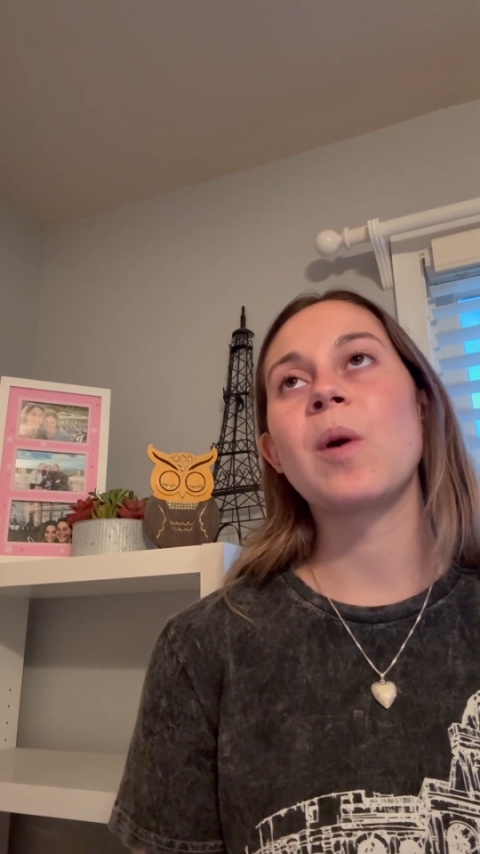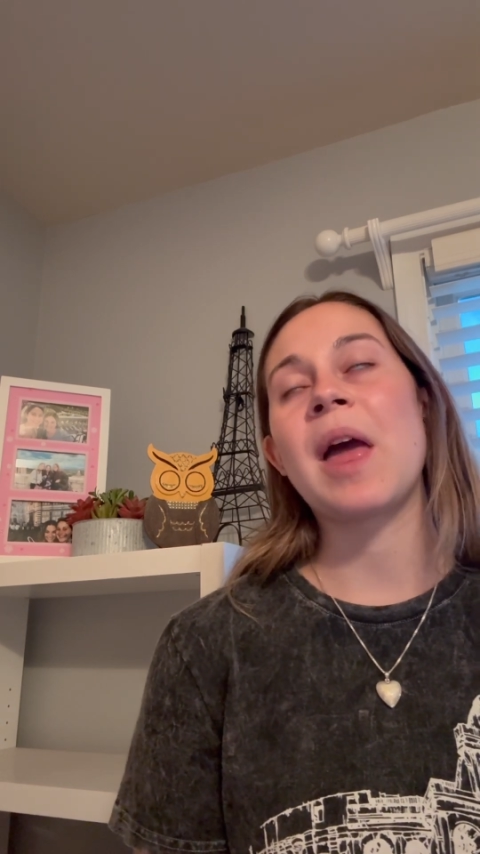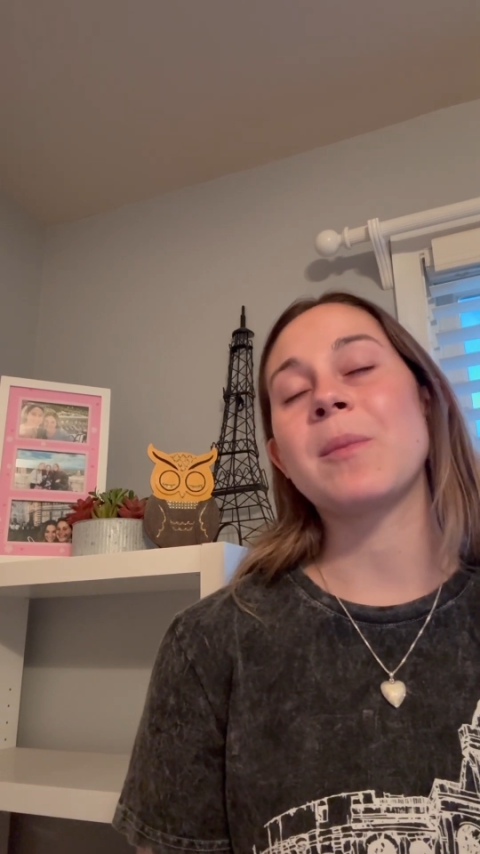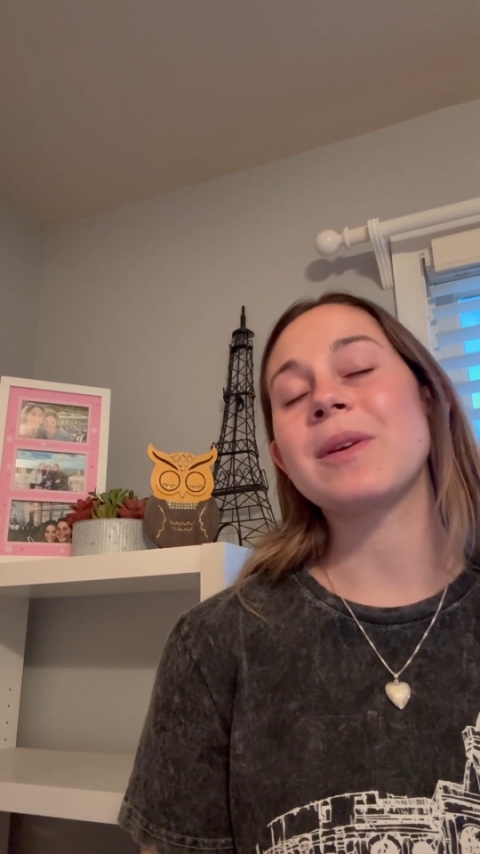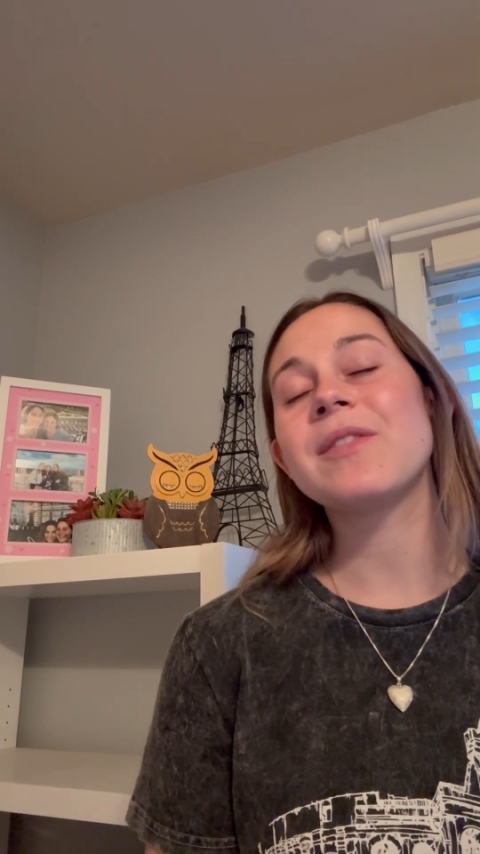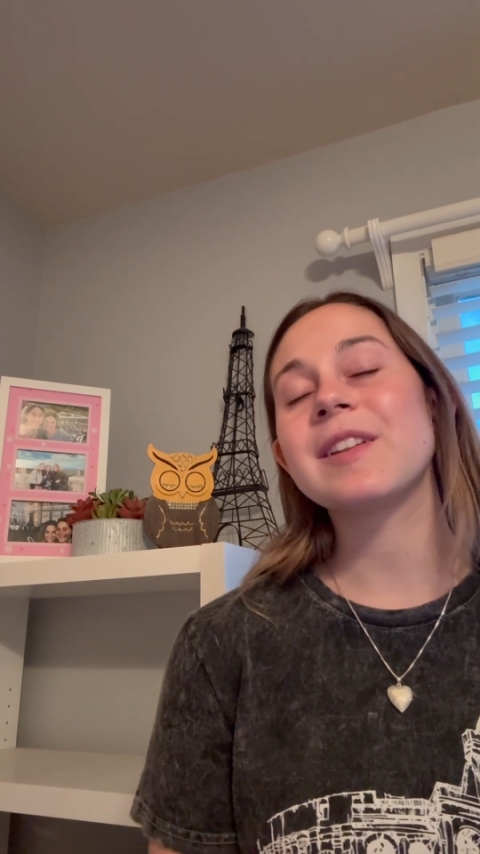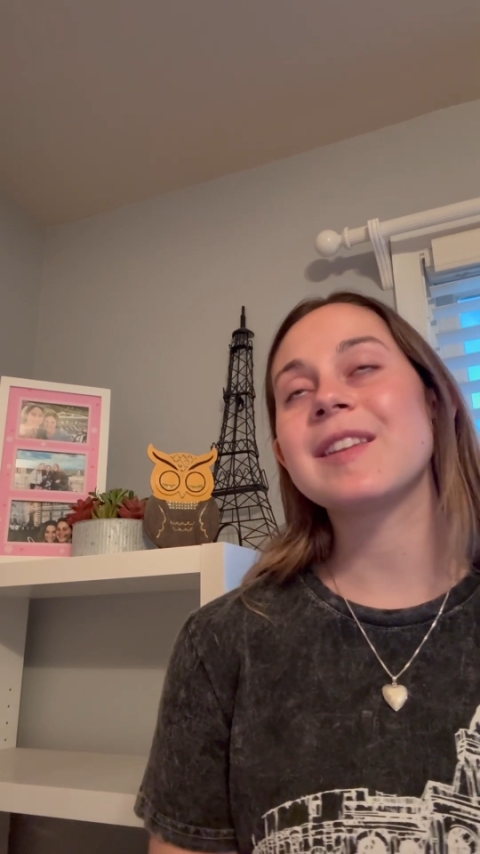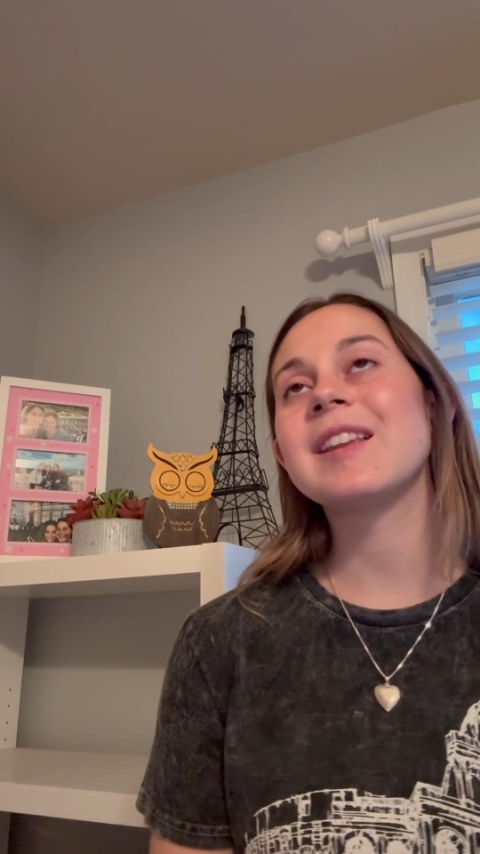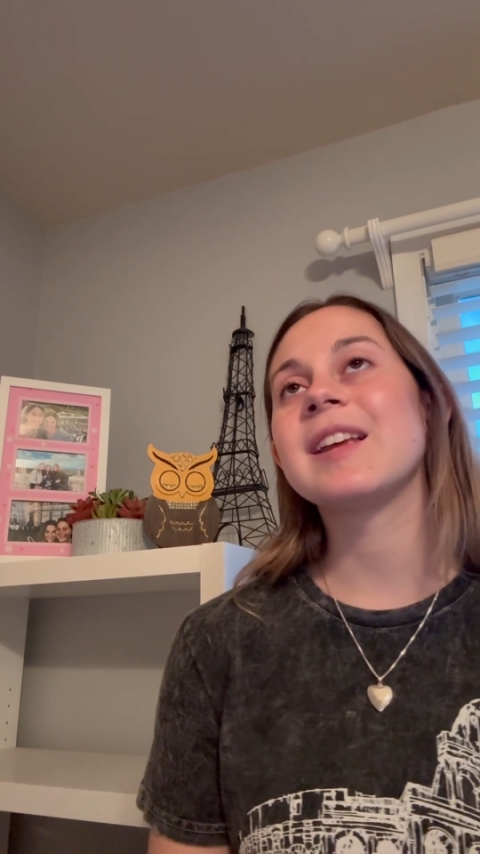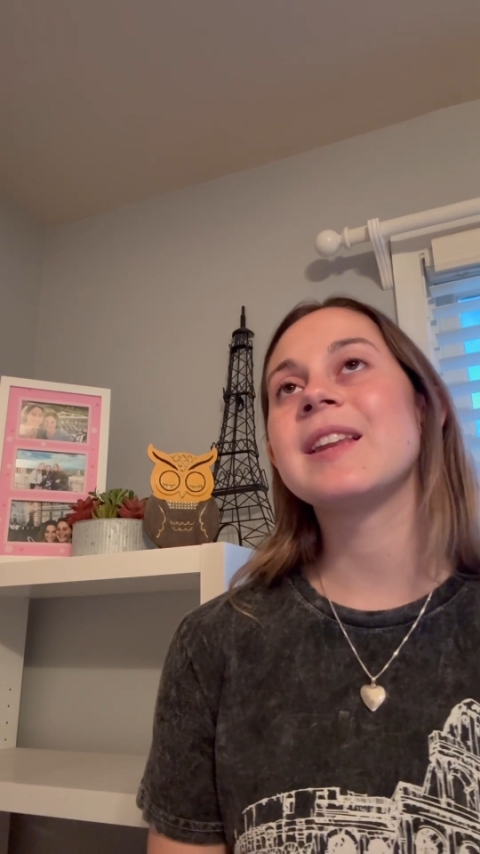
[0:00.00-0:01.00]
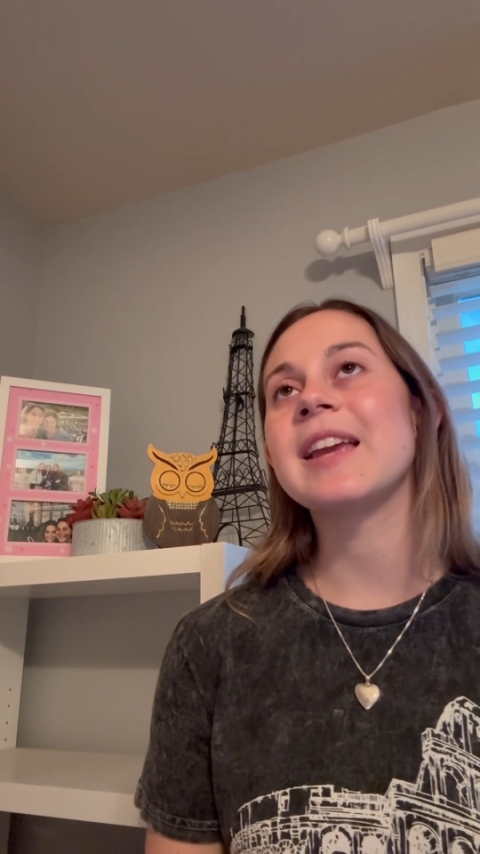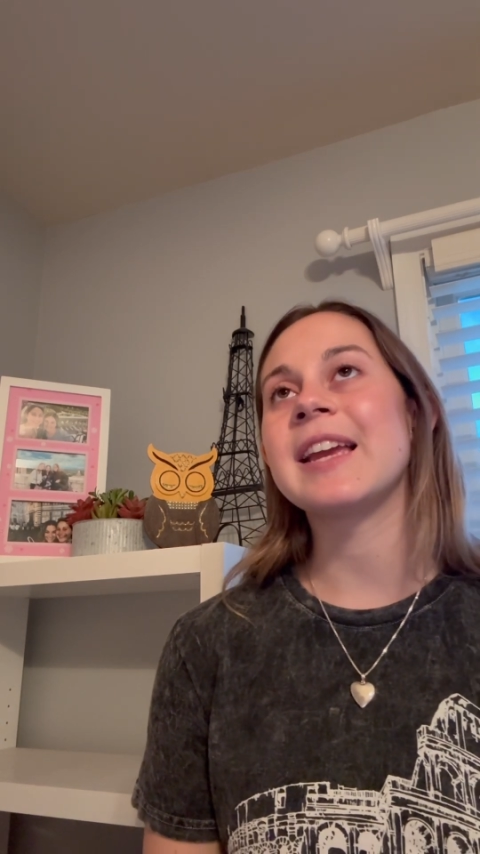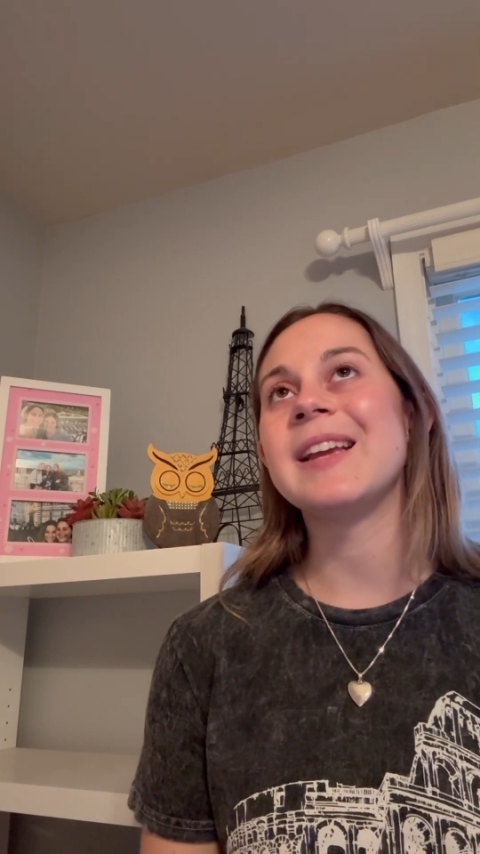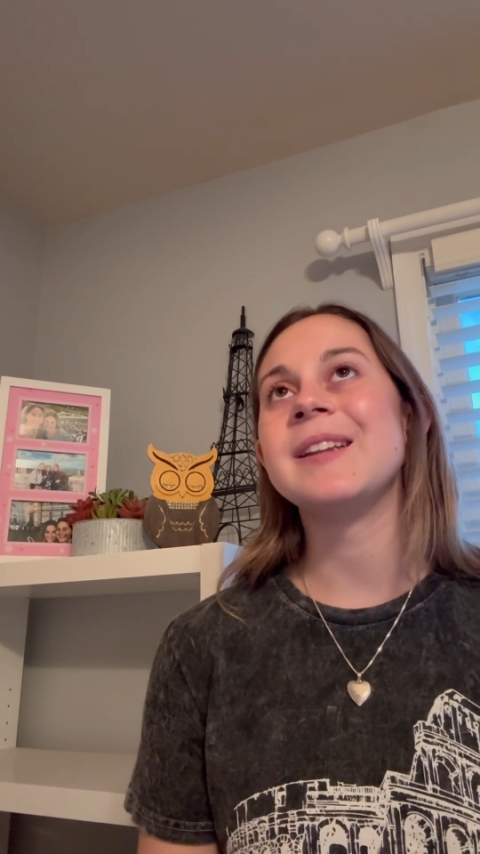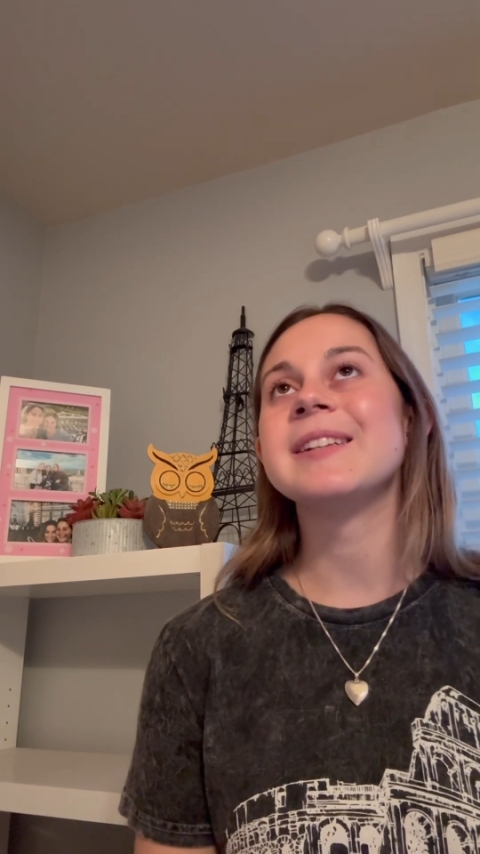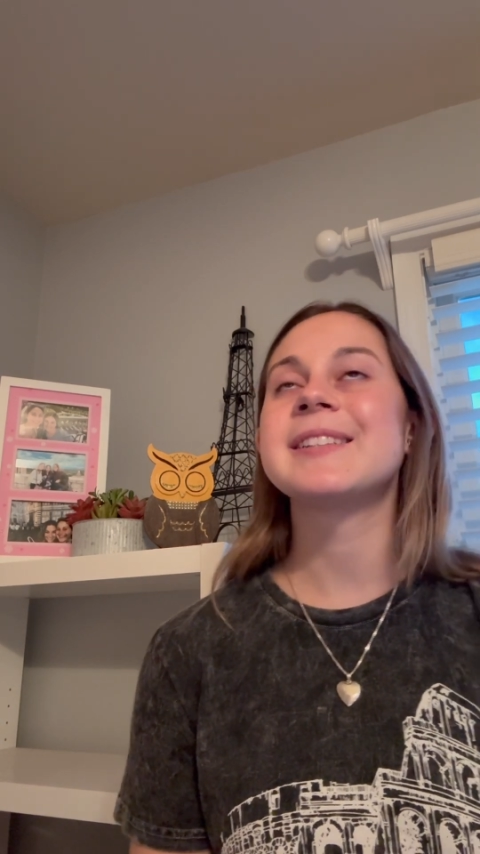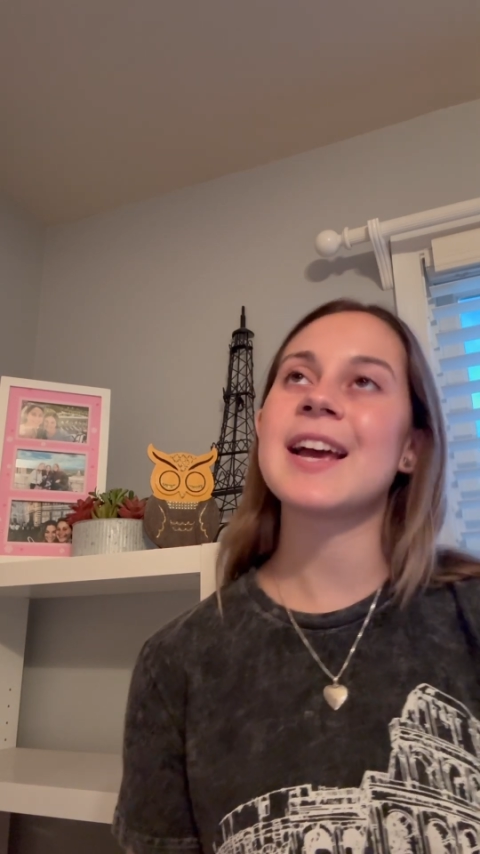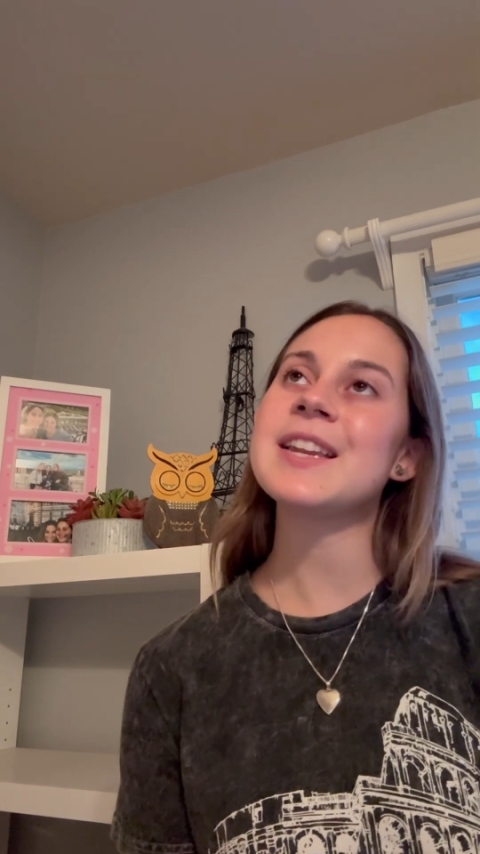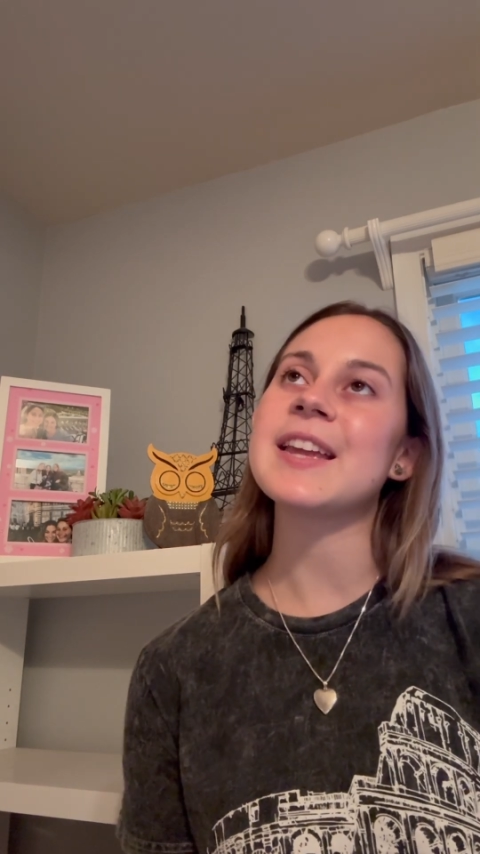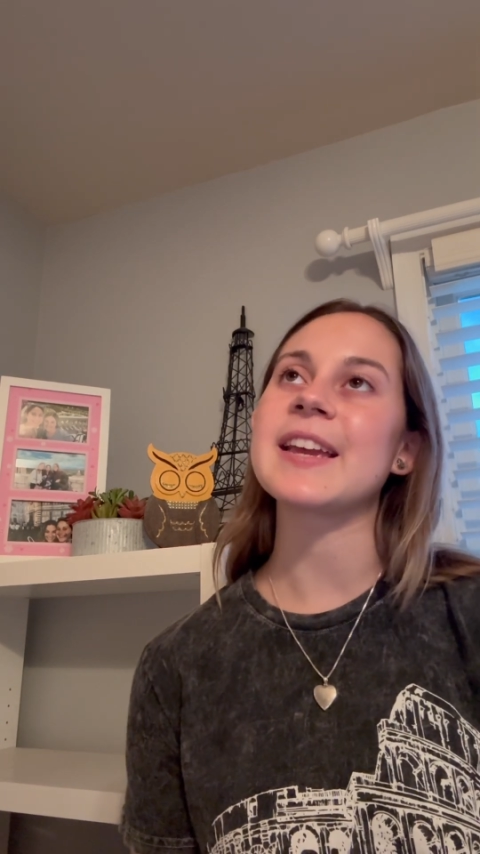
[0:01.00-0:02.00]
And we visited in
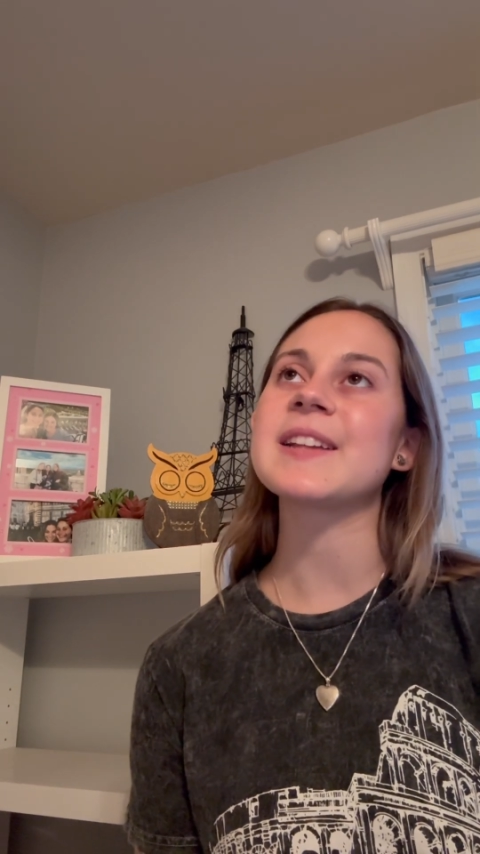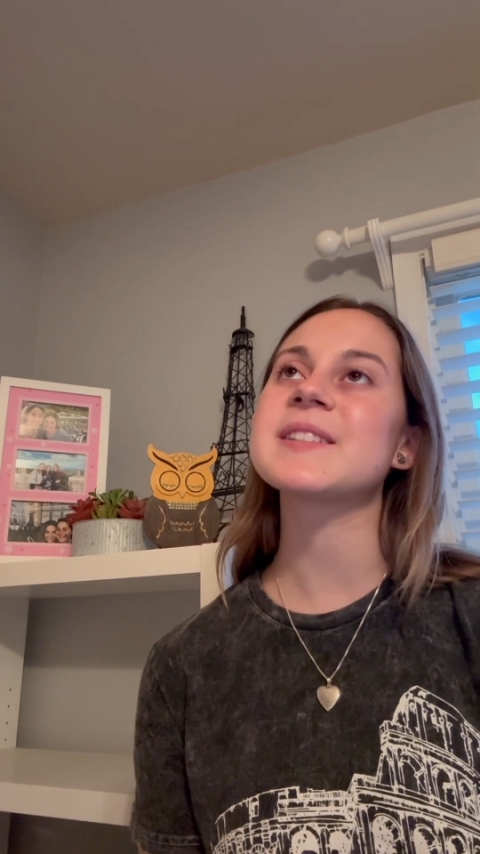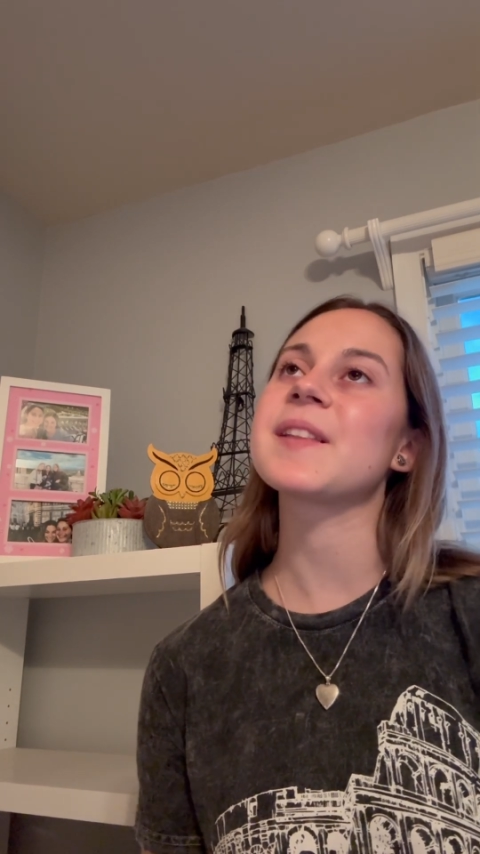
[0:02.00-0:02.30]
10 days